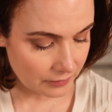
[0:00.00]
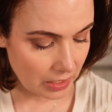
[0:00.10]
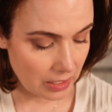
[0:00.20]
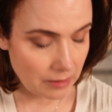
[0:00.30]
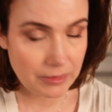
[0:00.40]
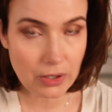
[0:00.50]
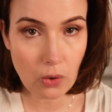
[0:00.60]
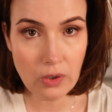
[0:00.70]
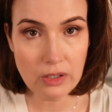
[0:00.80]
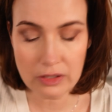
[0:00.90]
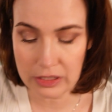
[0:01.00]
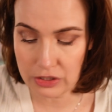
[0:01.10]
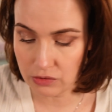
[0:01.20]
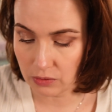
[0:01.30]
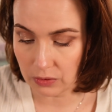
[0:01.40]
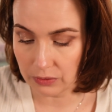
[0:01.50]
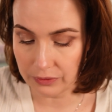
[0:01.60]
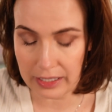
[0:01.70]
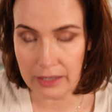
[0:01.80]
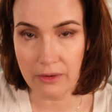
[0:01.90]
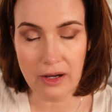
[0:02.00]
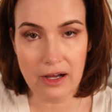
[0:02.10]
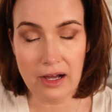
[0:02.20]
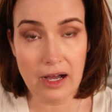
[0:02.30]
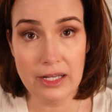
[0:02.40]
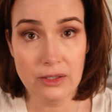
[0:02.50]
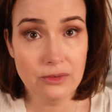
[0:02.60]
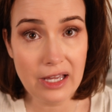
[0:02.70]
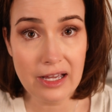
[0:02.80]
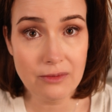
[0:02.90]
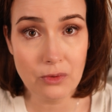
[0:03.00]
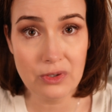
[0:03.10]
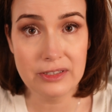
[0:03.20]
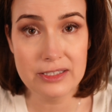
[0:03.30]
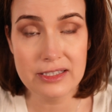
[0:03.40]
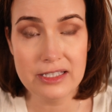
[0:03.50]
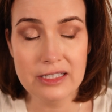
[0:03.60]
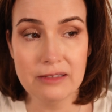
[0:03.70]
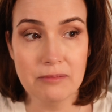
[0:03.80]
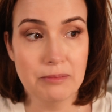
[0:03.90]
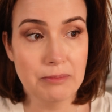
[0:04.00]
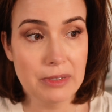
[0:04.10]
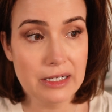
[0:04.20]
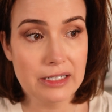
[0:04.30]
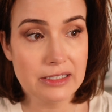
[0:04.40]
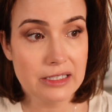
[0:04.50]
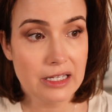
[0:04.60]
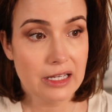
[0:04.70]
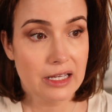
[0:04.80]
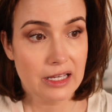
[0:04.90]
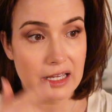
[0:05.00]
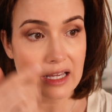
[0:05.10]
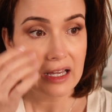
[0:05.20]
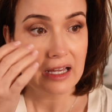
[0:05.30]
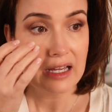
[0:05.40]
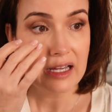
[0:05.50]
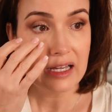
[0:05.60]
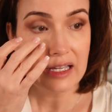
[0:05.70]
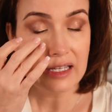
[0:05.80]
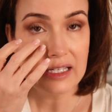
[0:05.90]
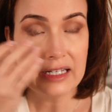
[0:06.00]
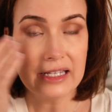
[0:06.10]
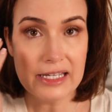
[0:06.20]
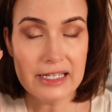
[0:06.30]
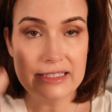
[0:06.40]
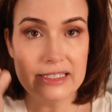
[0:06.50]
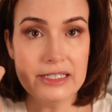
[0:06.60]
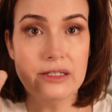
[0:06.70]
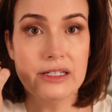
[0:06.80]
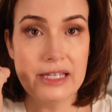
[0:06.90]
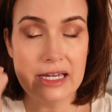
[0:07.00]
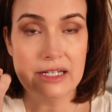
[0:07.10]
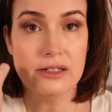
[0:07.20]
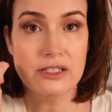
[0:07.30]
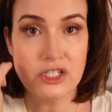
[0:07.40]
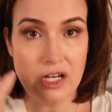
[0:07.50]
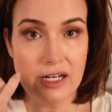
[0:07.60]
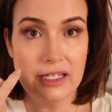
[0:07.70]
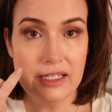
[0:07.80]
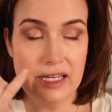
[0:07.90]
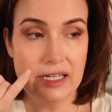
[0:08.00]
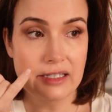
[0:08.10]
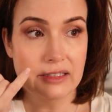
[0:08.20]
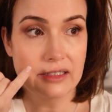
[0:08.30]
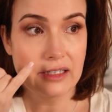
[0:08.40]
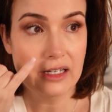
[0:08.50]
The oil control. Now, I don't have oily skin, but it did get shiny again.